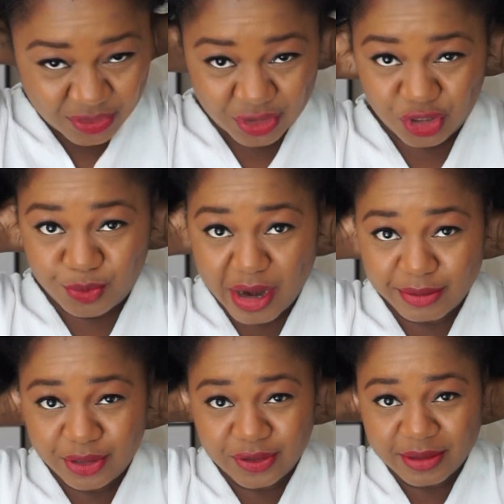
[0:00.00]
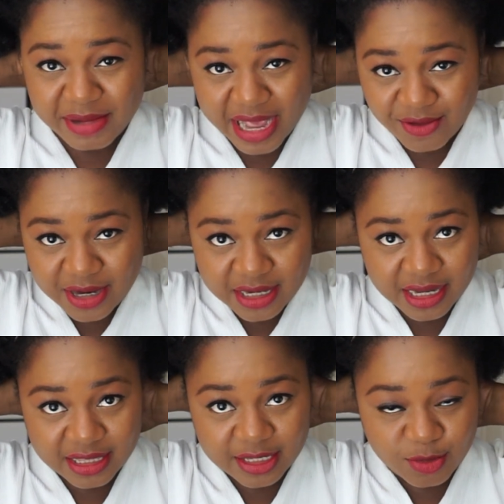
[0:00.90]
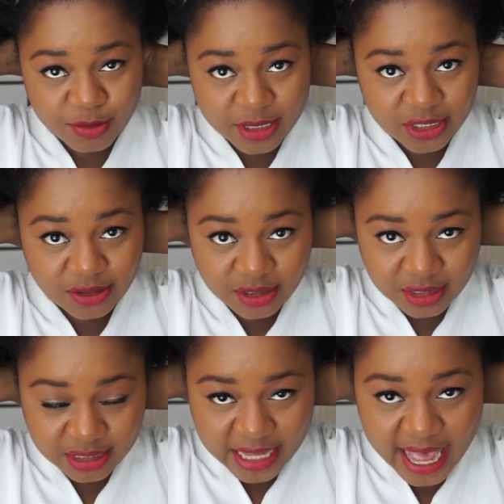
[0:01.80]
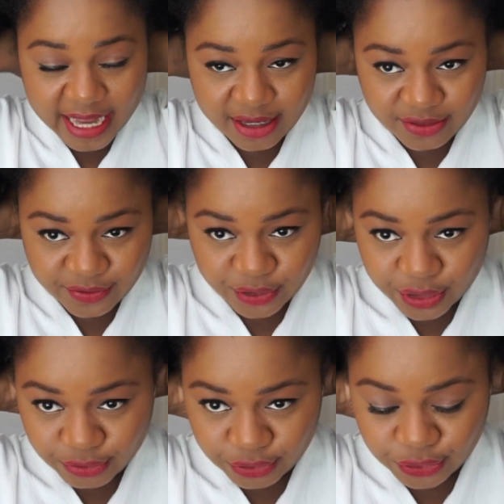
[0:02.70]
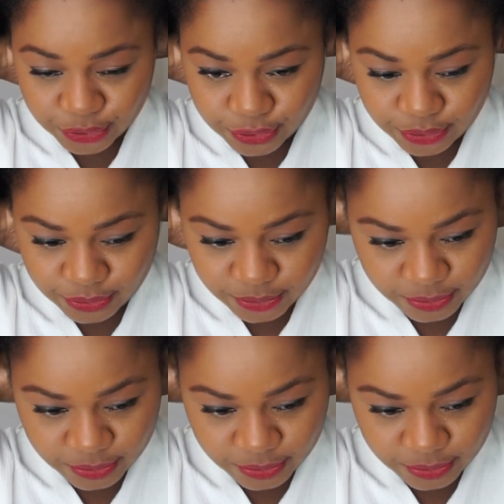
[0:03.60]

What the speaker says: I should probably use a black one at this moment because it's kind of going to show.